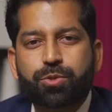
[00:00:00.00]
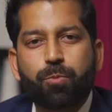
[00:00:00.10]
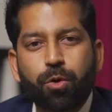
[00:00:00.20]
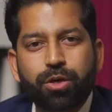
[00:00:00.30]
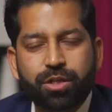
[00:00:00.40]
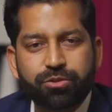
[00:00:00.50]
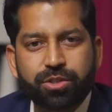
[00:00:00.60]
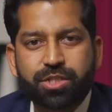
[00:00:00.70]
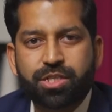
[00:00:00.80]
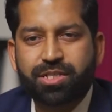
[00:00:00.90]

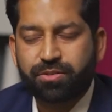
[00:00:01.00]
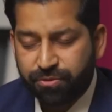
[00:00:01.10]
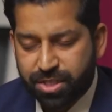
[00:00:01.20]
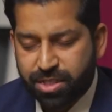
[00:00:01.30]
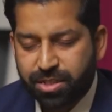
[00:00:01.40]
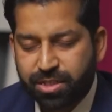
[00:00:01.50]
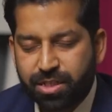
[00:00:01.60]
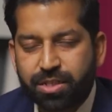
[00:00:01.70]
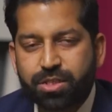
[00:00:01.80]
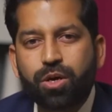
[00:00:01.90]
100
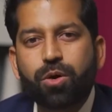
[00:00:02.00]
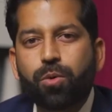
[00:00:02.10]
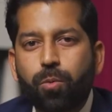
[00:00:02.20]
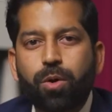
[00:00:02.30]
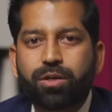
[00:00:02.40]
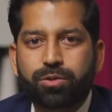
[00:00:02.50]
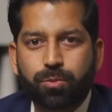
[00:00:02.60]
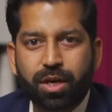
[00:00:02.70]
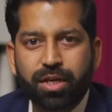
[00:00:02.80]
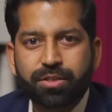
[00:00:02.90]
facilities
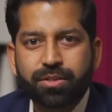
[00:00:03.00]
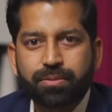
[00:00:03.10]
worldwide.